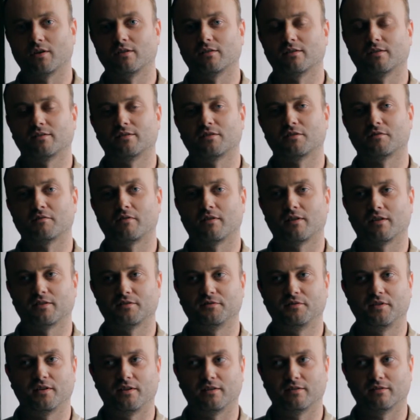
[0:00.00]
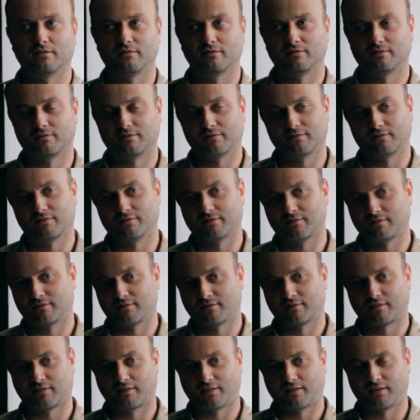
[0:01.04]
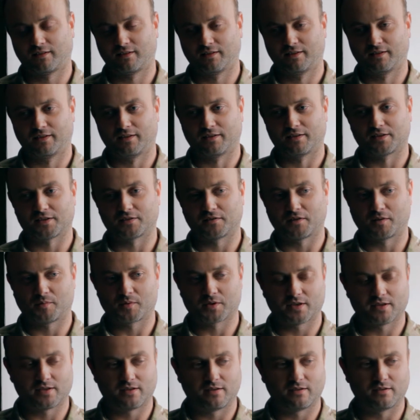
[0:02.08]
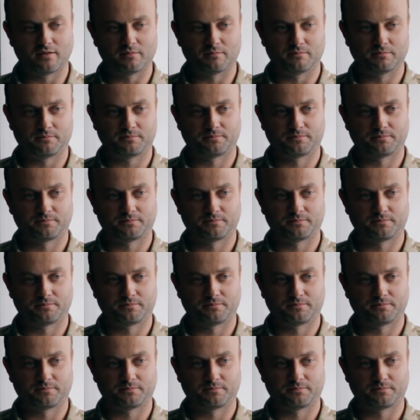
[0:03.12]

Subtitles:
The granny accidentally opened the door to her neighbors,